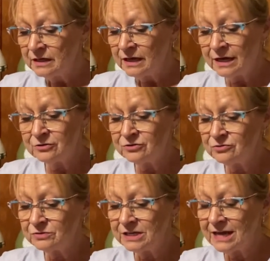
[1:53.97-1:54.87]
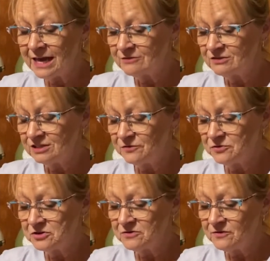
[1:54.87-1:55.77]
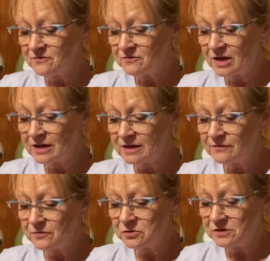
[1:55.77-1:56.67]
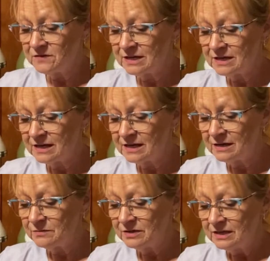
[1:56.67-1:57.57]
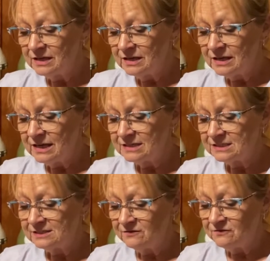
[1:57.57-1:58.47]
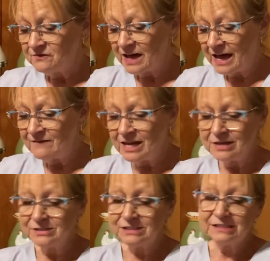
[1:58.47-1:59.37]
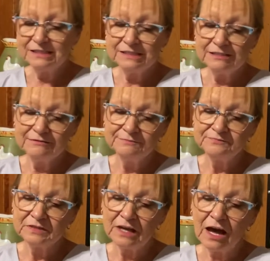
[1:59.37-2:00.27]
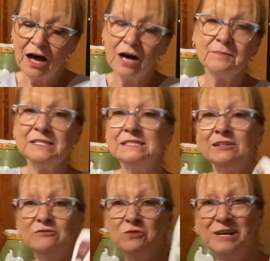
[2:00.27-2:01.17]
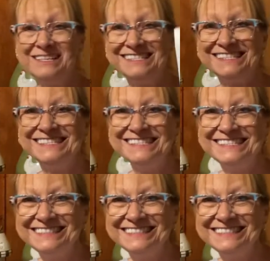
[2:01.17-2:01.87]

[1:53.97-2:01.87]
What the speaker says: 120 calories for a fourth of a cup. It's 5 ounces, almonds and raisins.